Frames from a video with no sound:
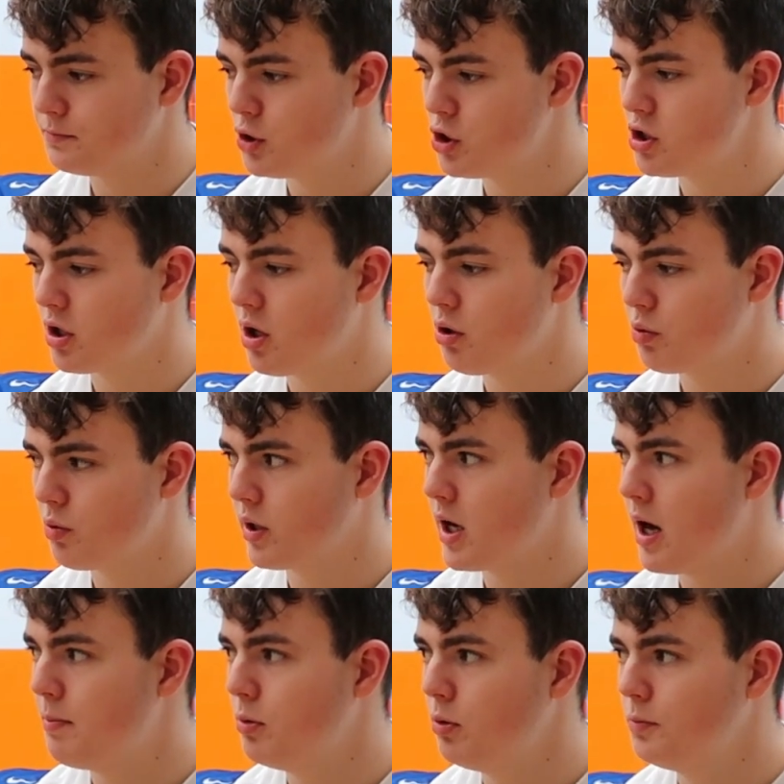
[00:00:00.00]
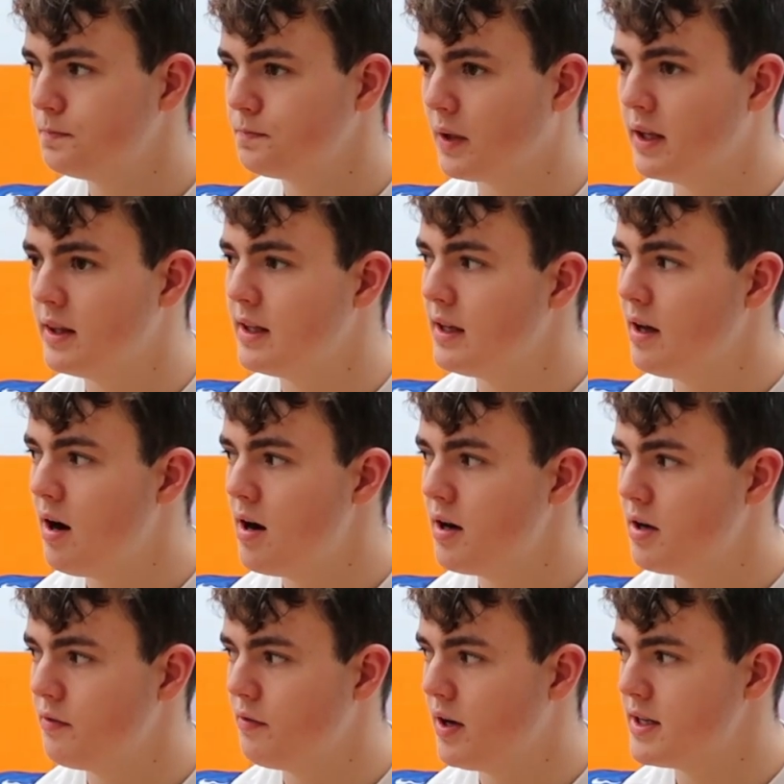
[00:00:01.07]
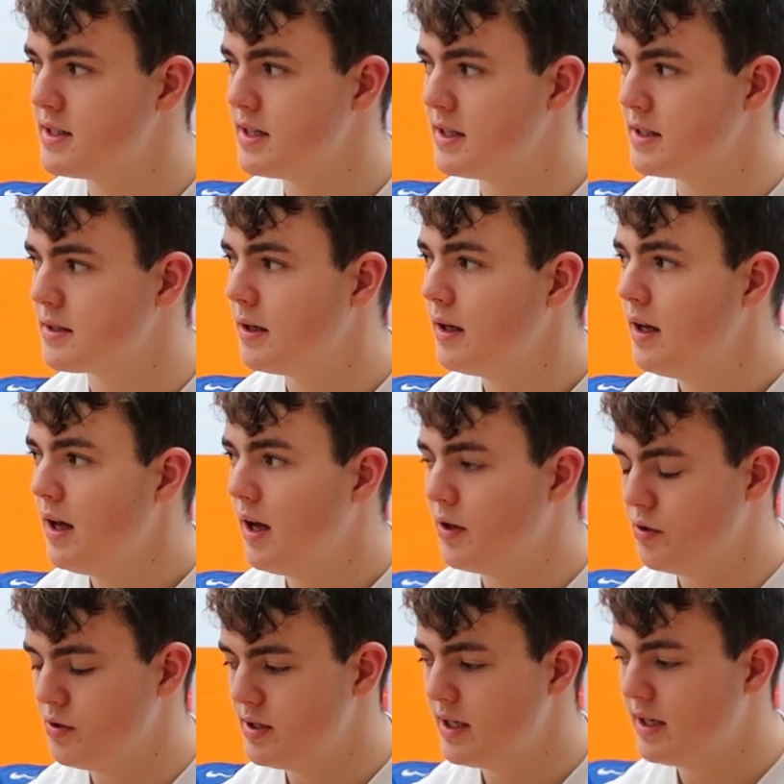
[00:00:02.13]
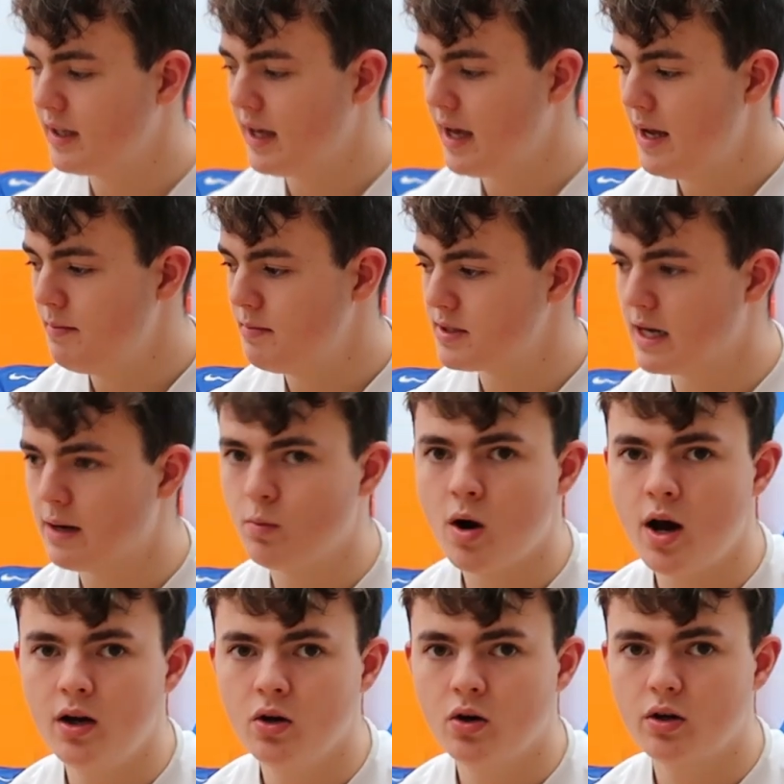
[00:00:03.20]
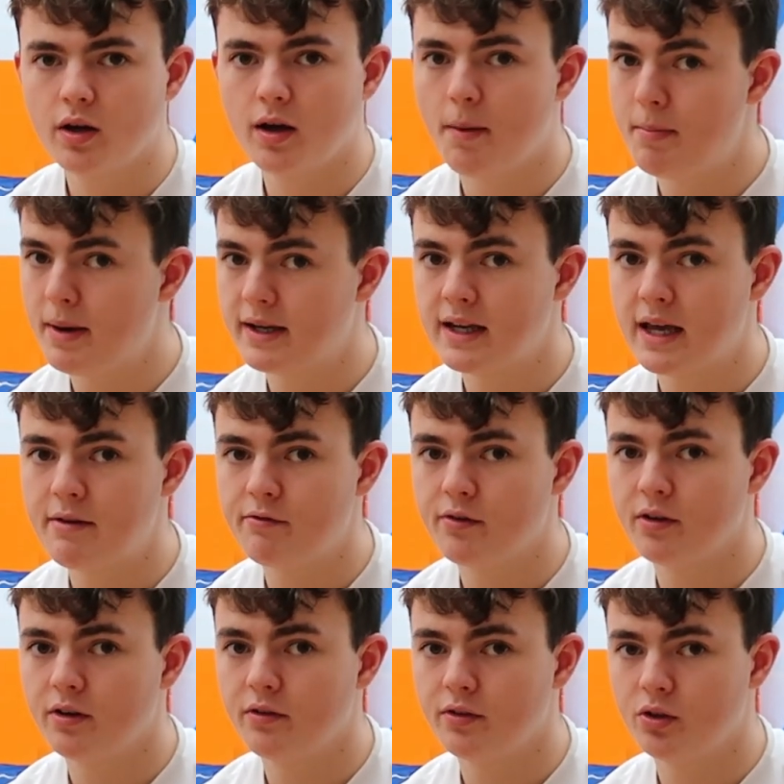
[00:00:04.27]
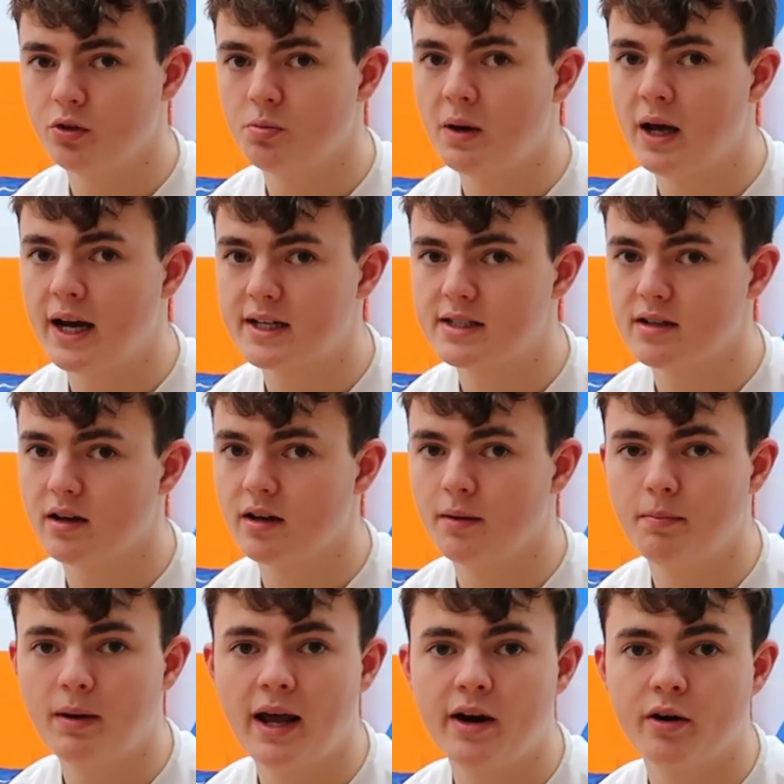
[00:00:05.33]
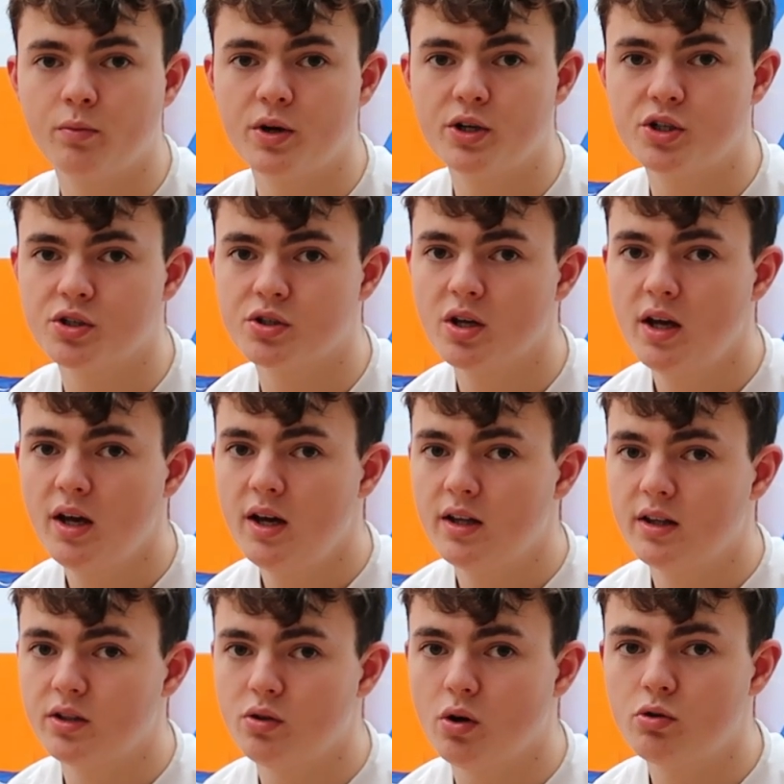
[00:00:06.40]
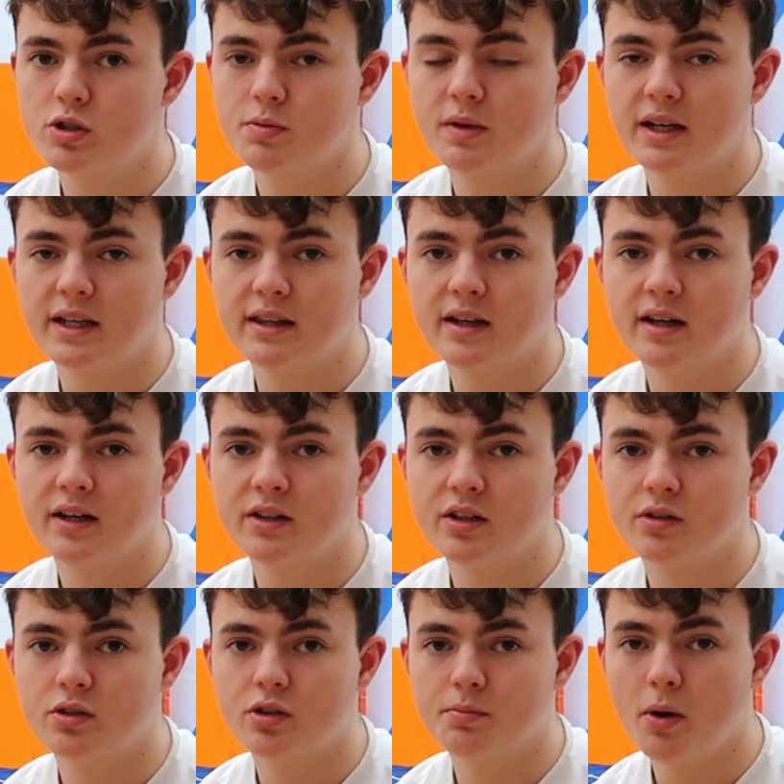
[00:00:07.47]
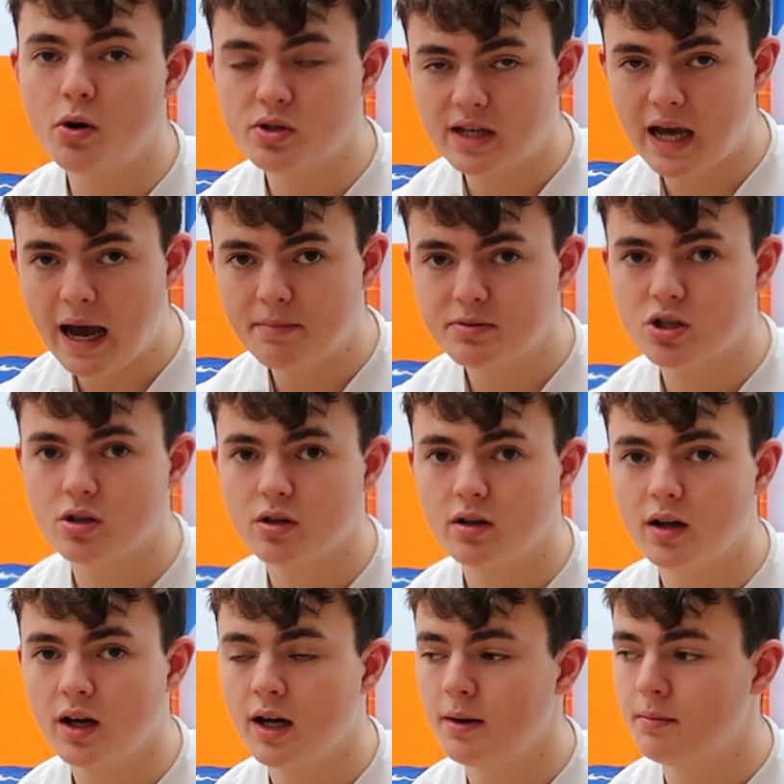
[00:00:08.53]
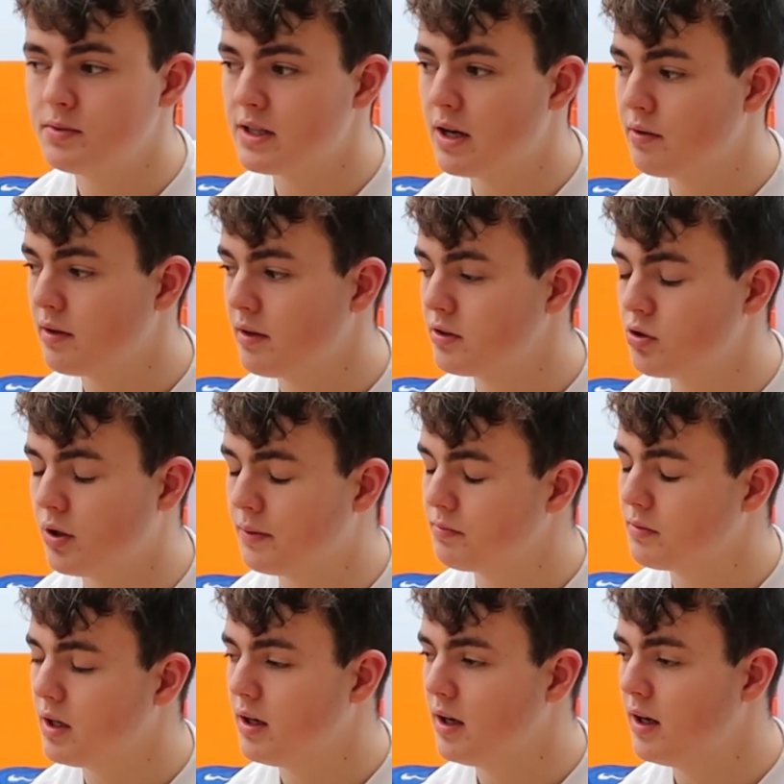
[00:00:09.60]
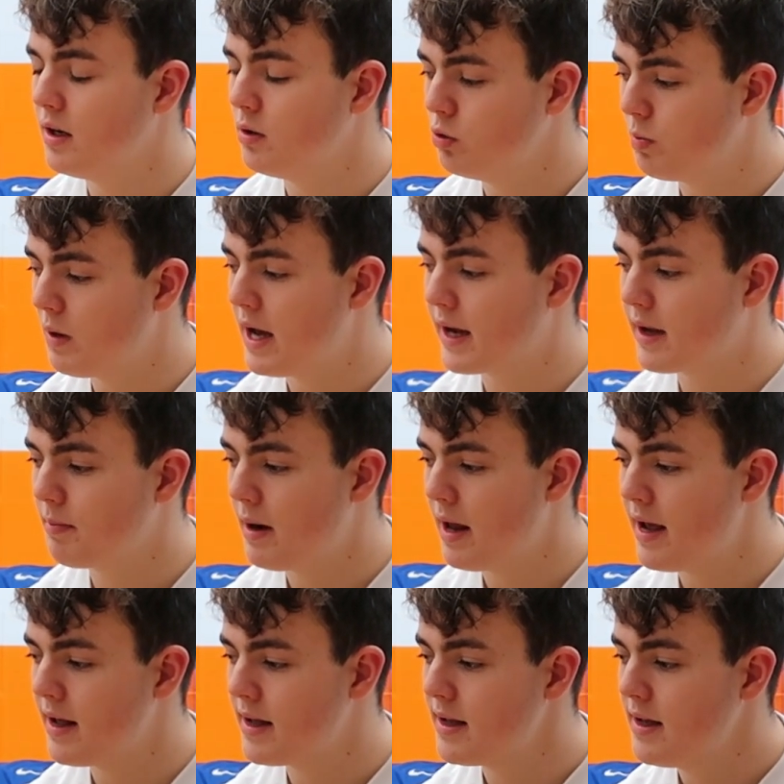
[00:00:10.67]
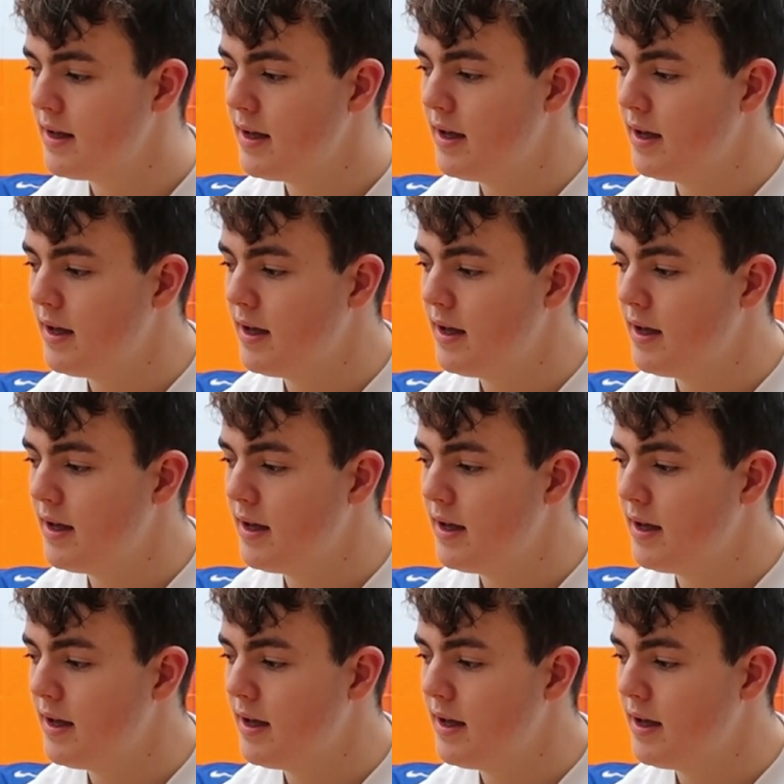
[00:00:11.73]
Just to go through a couple, in the Ireland versus New Zealand game, Sam Whitelock, a big name for the All Blacks, a player on which is ultimately the most capped All Black player,